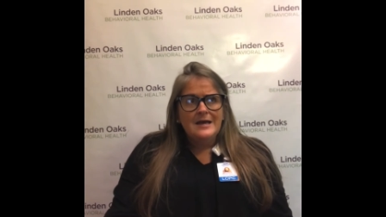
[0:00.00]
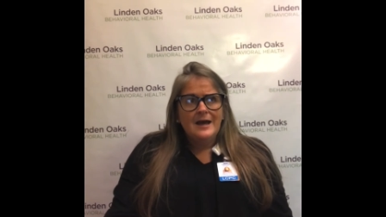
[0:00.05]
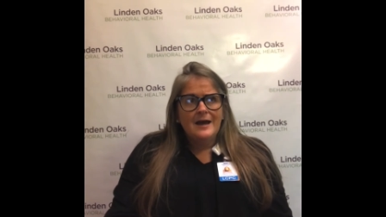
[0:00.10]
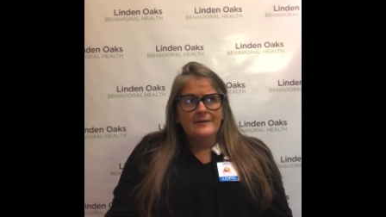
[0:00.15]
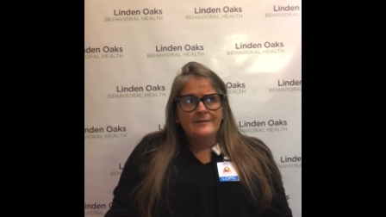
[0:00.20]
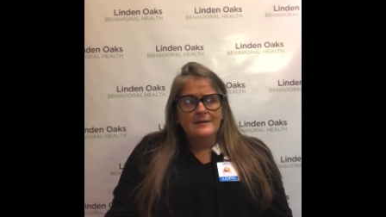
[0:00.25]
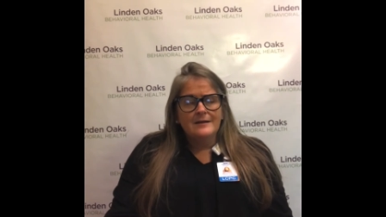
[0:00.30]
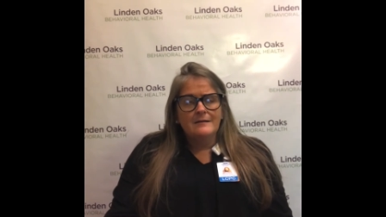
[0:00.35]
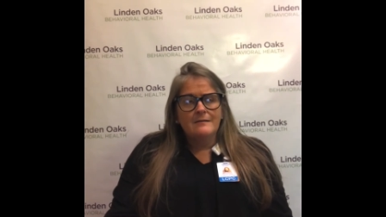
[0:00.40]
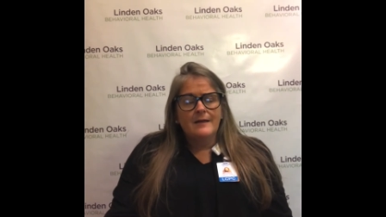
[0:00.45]
I
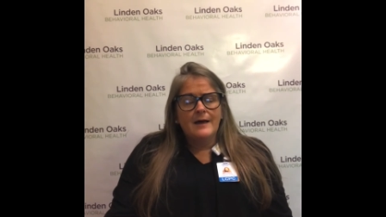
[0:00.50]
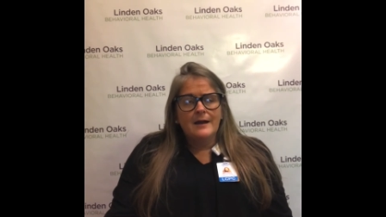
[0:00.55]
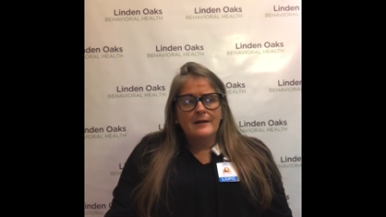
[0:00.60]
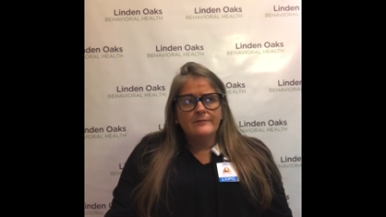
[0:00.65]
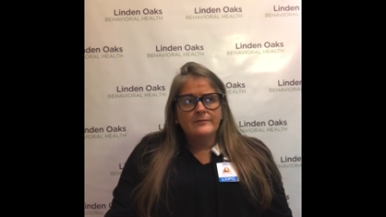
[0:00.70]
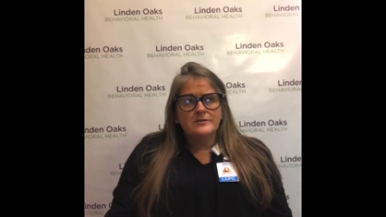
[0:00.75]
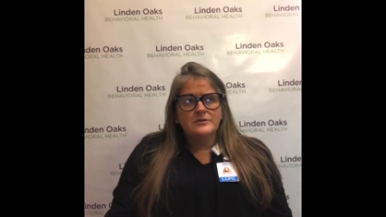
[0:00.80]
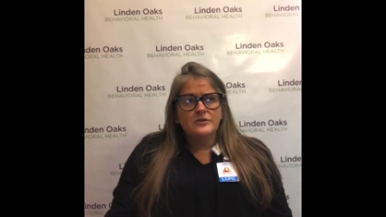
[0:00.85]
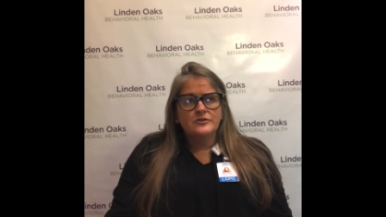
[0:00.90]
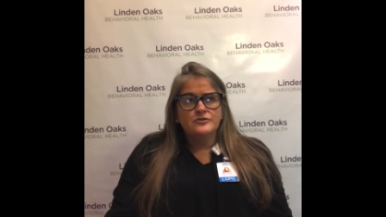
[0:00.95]
think a lot of
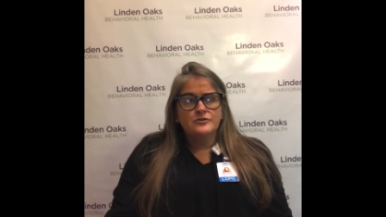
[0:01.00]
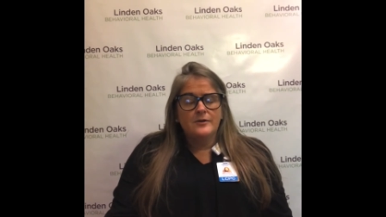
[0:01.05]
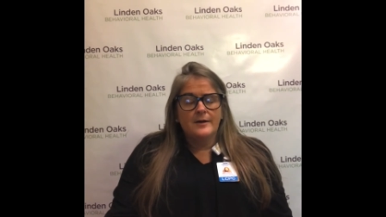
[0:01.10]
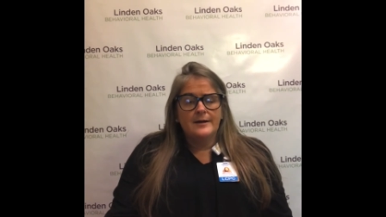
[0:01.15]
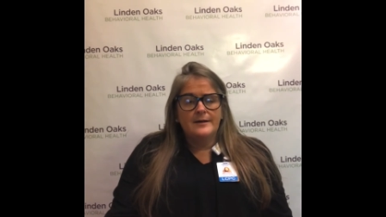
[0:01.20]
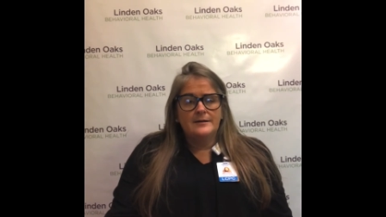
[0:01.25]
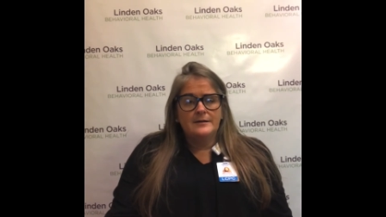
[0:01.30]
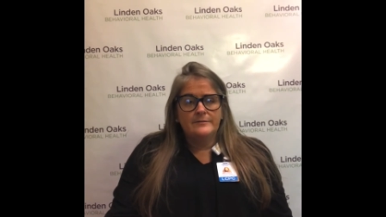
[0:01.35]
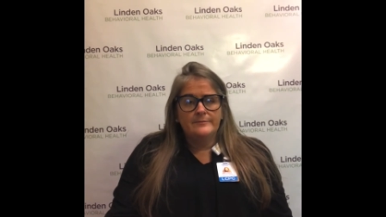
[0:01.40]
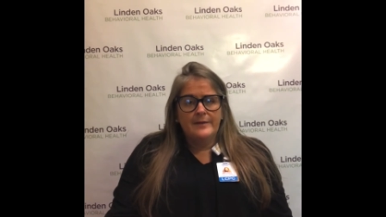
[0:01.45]
us are
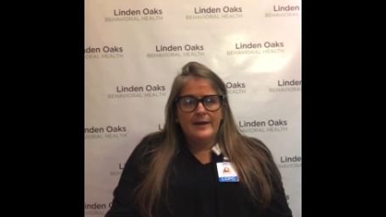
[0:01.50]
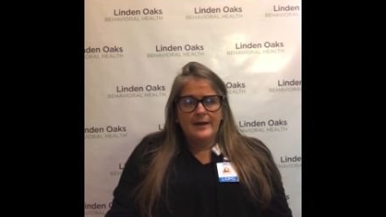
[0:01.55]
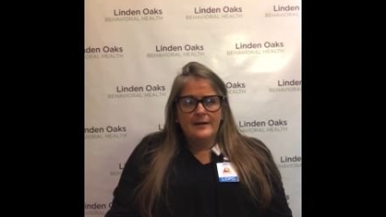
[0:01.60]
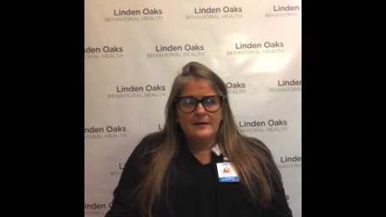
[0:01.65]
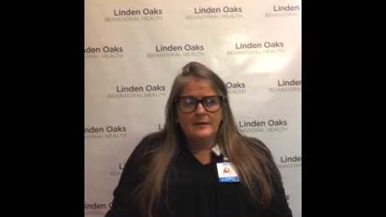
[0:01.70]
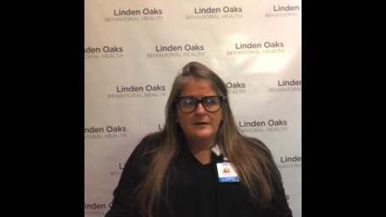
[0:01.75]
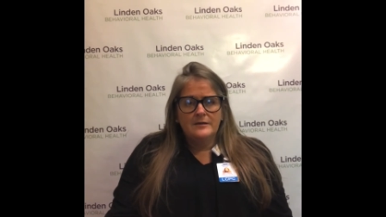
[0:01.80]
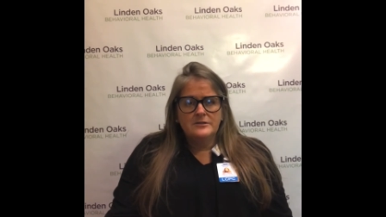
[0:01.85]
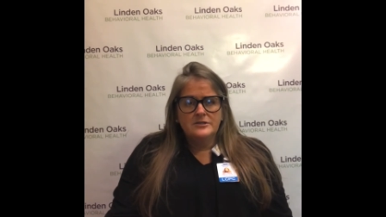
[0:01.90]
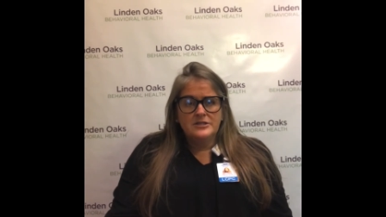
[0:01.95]
trying to
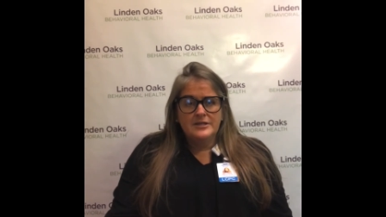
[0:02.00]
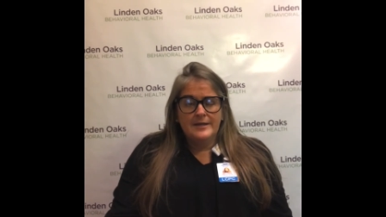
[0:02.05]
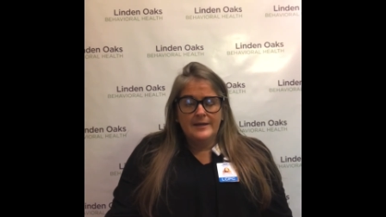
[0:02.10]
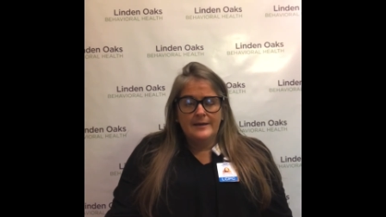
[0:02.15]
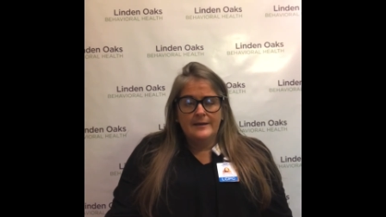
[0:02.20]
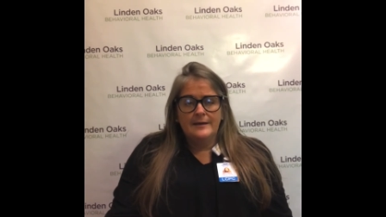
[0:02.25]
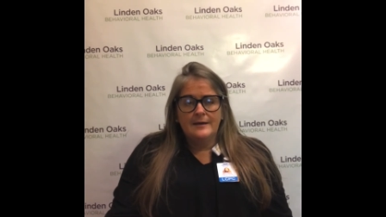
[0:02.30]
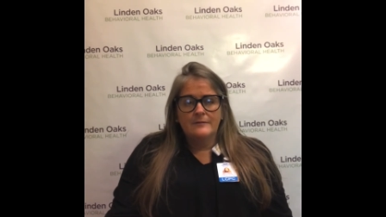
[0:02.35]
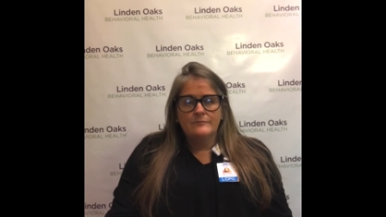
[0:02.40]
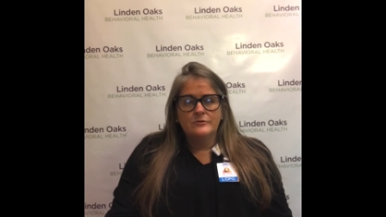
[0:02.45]
manage
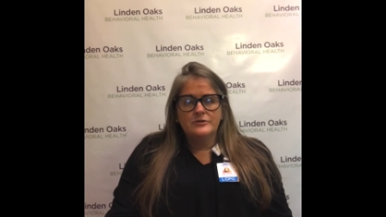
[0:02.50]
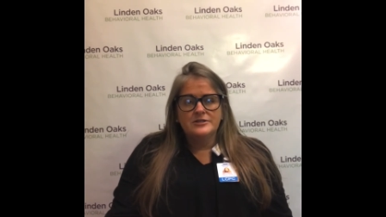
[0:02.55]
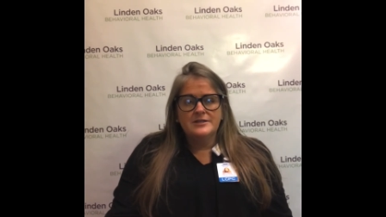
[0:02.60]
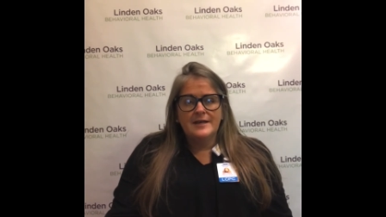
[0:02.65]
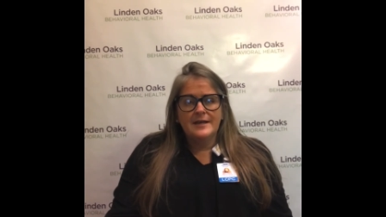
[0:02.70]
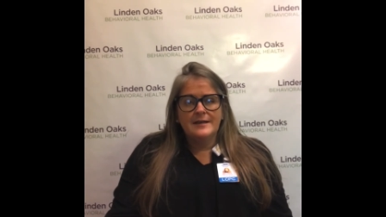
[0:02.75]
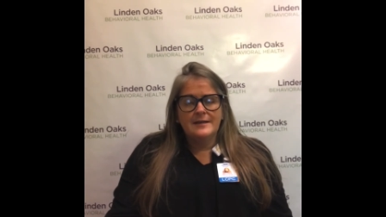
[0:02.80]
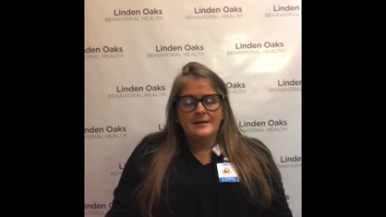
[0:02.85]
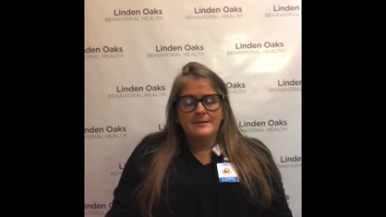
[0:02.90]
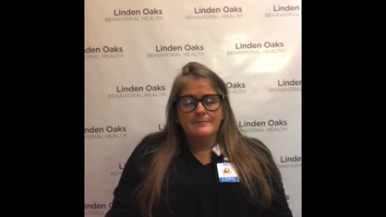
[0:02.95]
and we're
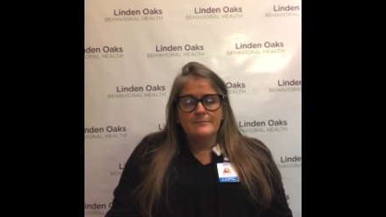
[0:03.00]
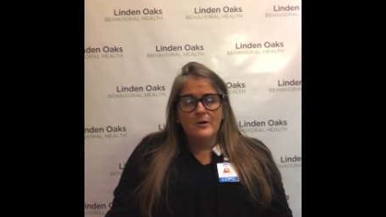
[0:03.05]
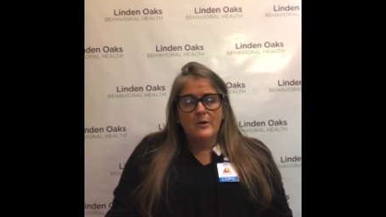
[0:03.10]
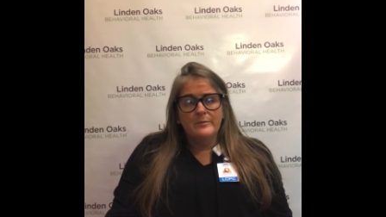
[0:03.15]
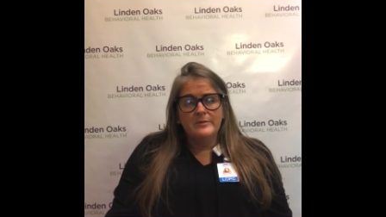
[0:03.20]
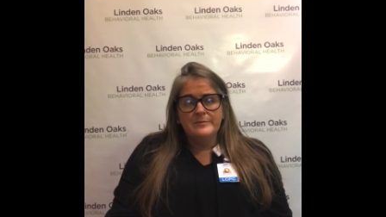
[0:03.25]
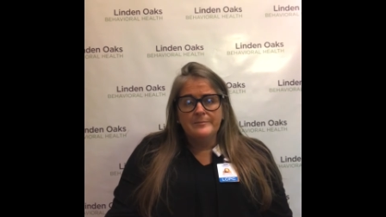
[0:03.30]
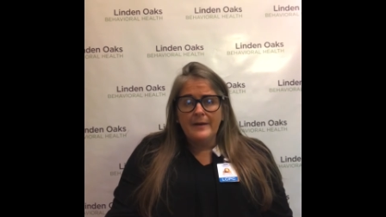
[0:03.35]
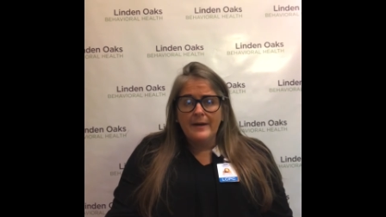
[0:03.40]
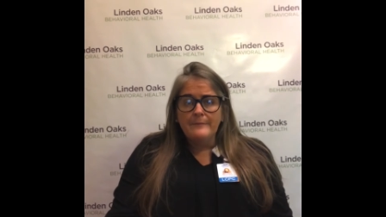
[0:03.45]
taking it
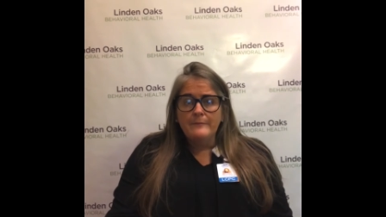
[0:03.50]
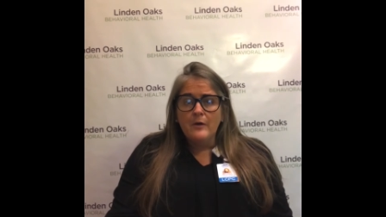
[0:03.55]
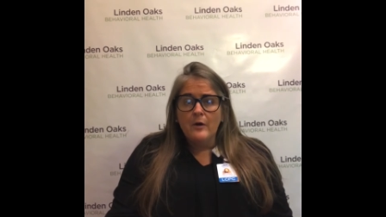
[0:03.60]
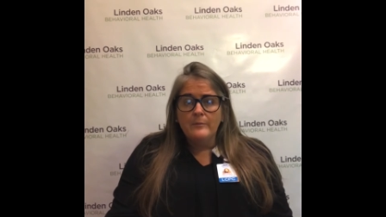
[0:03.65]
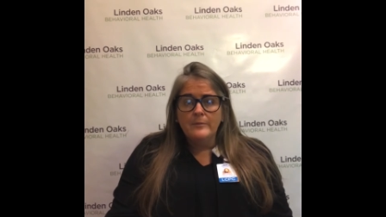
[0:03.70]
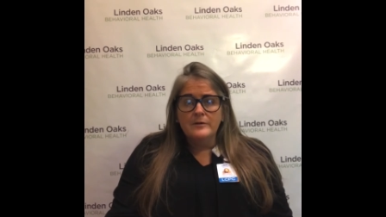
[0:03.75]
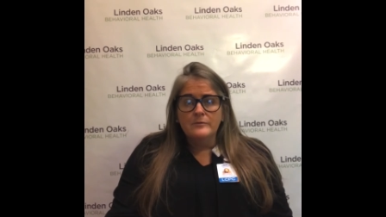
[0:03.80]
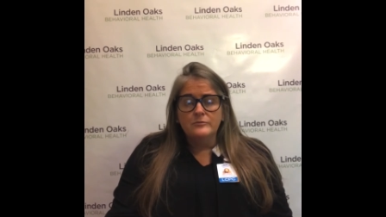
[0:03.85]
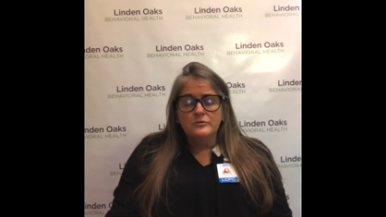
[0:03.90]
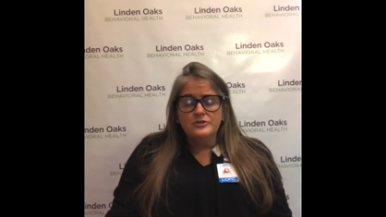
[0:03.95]
moment by
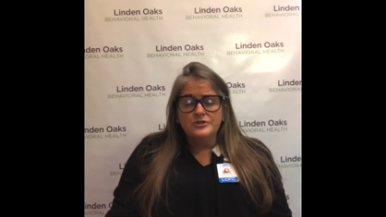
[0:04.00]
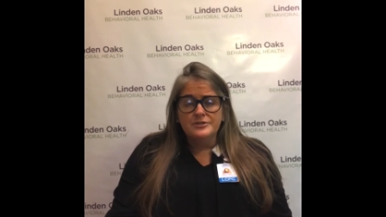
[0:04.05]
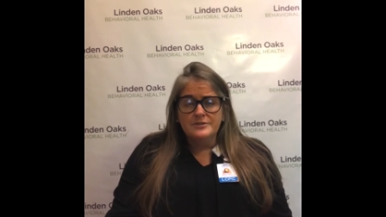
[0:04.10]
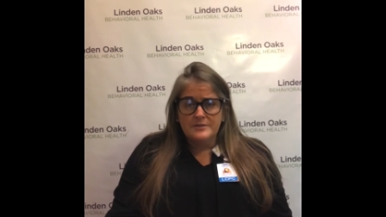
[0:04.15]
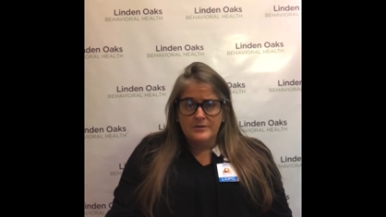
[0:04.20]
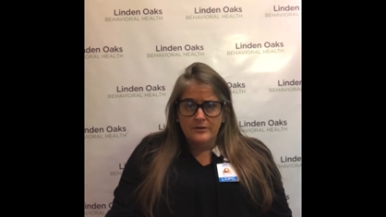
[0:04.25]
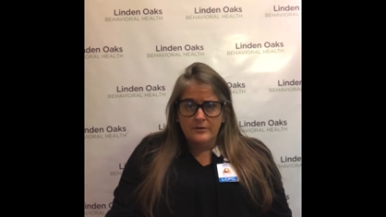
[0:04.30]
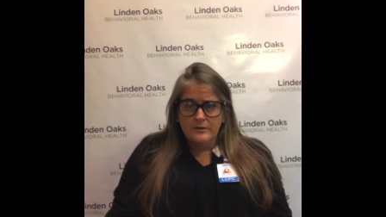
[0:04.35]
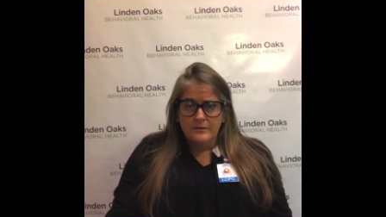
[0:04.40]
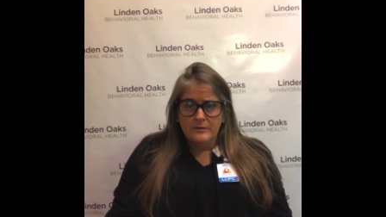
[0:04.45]
moment, which is
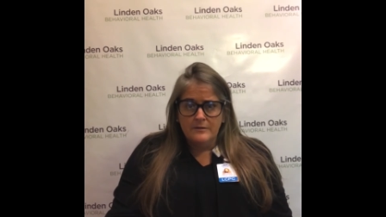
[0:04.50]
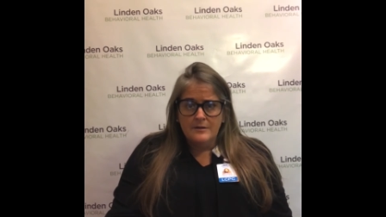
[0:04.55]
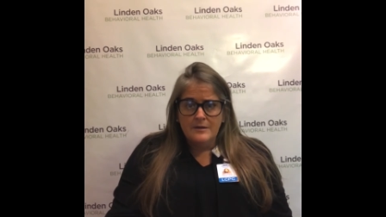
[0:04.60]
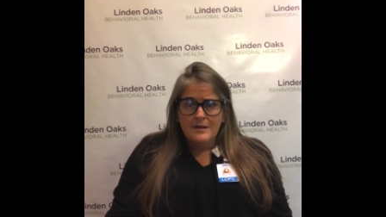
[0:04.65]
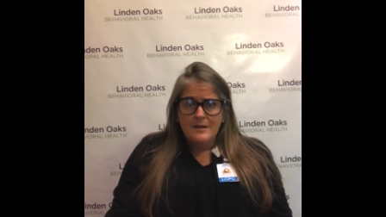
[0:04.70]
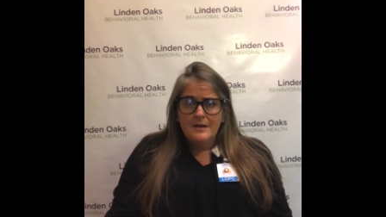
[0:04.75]
good.